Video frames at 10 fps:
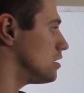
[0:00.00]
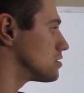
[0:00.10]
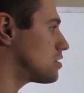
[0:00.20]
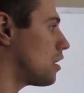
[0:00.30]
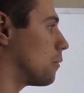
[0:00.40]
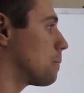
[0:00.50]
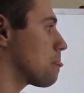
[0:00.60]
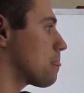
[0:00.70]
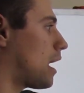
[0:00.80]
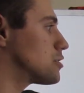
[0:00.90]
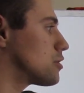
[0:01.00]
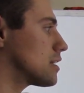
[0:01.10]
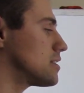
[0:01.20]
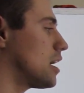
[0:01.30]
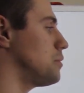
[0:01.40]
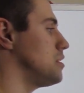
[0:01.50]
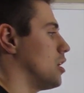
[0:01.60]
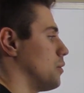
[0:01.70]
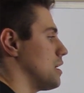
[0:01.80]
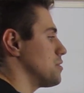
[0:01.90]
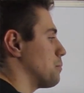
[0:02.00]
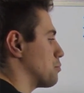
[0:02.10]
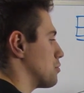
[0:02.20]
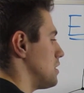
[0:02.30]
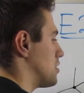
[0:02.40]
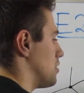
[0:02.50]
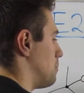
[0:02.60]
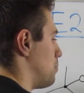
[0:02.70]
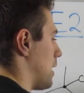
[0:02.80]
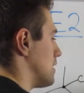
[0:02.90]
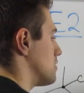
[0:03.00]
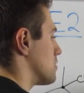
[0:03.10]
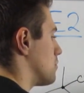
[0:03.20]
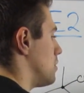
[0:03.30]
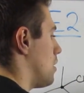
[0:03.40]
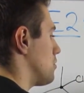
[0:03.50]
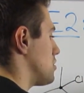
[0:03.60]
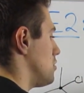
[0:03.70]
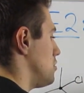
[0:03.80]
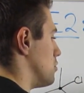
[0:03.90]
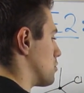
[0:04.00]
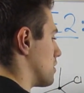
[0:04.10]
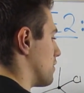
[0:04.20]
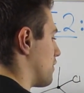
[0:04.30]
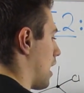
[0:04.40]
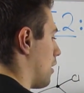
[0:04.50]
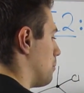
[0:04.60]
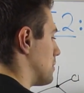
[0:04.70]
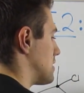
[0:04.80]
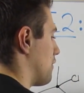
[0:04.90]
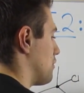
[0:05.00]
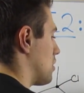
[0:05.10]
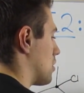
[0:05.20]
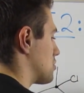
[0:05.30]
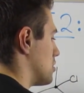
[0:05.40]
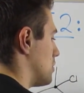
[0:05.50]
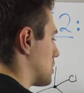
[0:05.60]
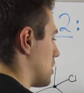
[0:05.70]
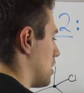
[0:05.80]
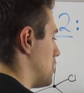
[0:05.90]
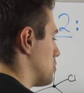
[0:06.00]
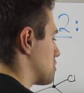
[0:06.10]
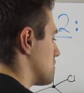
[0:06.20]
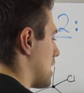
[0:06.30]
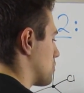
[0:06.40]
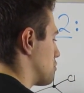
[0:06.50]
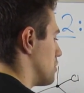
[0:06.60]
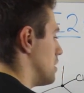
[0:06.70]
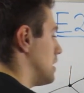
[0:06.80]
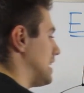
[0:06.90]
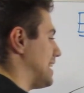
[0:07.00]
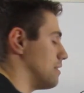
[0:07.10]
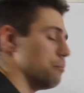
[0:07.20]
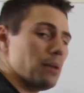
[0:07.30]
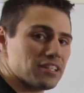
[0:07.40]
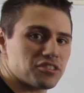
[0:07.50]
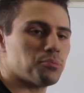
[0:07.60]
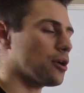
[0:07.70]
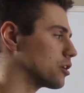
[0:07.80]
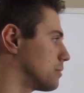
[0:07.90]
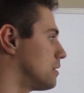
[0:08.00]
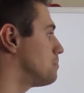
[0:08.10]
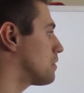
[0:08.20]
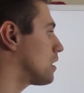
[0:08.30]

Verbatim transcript: So hydroxide we know is a pretty good base. We know it's a good nucleophile, but definitely also a, a no slouch in the base department.